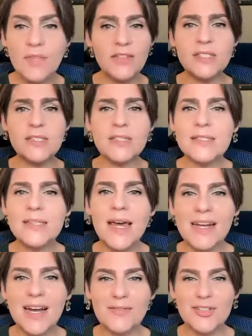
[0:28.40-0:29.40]
this is
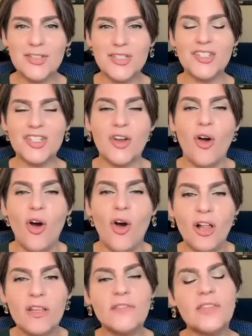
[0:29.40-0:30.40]
that conversation.
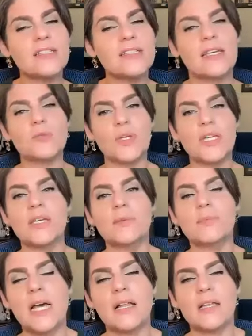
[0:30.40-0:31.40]
All of this, as we
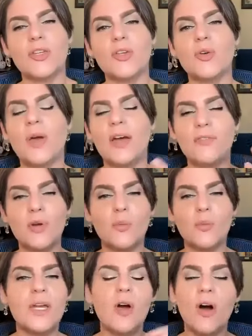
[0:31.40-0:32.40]
keep telling you every
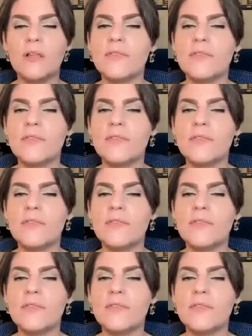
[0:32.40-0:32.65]
week, all